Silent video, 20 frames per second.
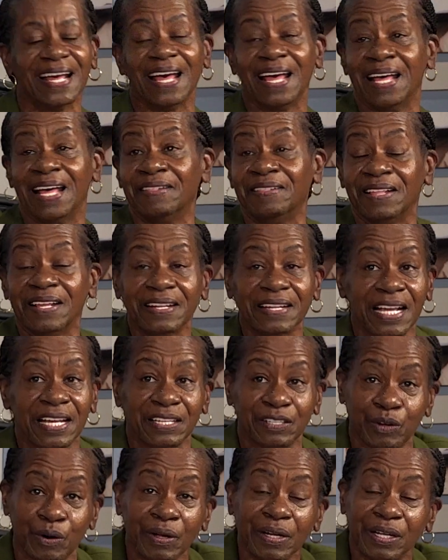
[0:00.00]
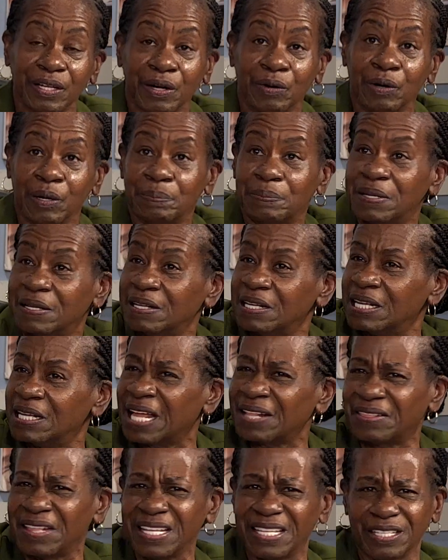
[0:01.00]
And then they're gonna go up, I
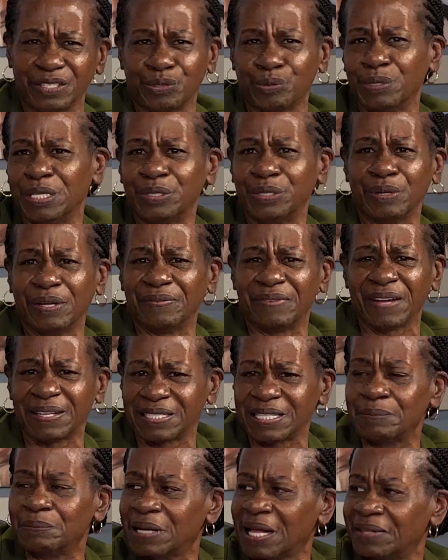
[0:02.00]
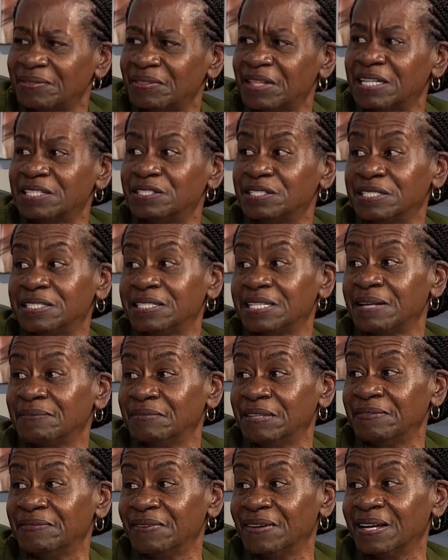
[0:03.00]
think in 2025, something like that, to
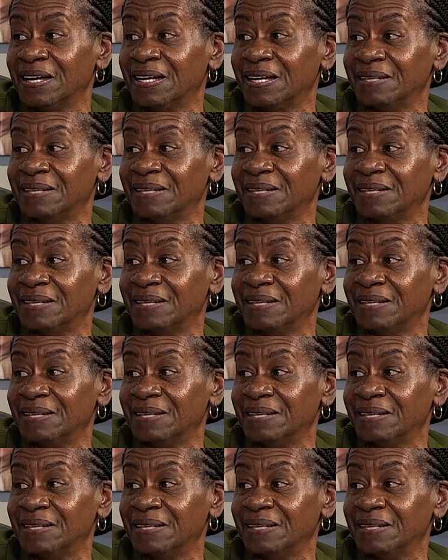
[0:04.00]
75.